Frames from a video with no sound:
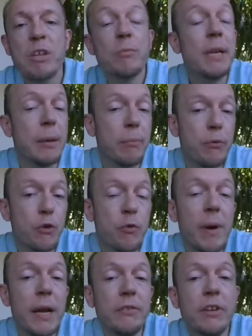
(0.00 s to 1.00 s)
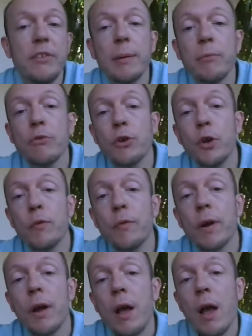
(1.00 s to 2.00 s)
being improved by GTM
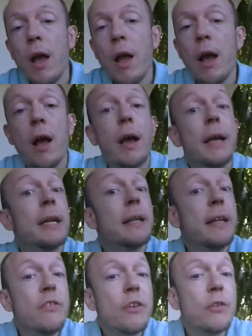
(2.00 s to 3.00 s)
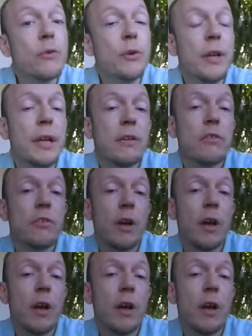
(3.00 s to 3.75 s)
Server. In addition to this,